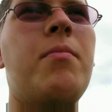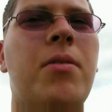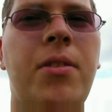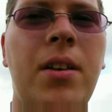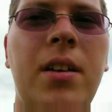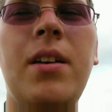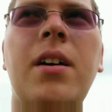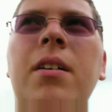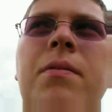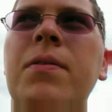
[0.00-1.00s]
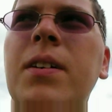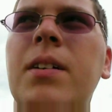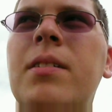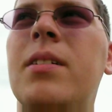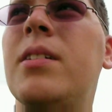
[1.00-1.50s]
thinking of
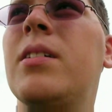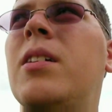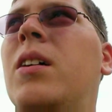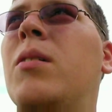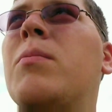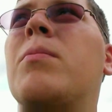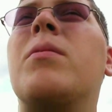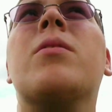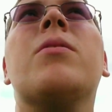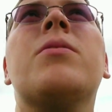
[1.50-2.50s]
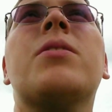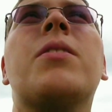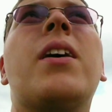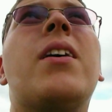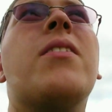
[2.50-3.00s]
cruising
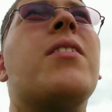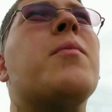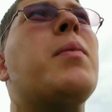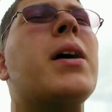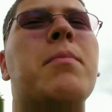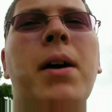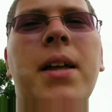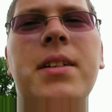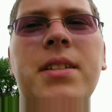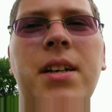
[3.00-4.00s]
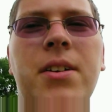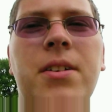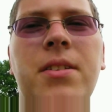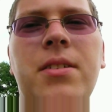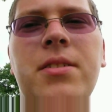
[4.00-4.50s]
around the bike path, because I heard
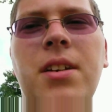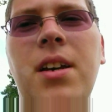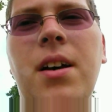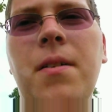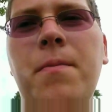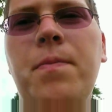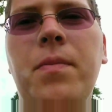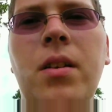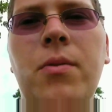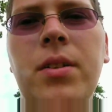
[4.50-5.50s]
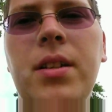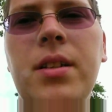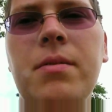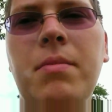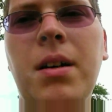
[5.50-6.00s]
there's a really
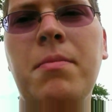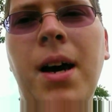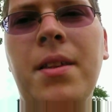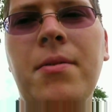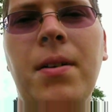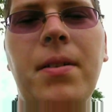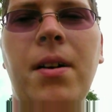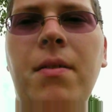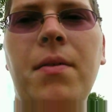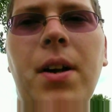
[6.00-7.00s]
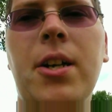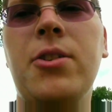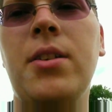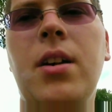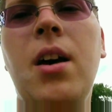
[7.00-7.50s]
decent bike path around here. I've never
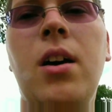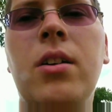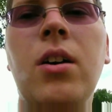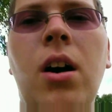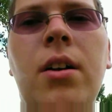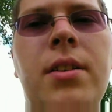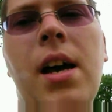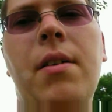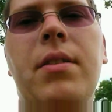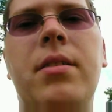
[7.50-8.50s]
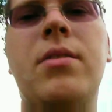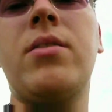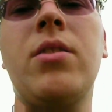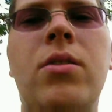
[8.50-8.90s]
actually gone down it, so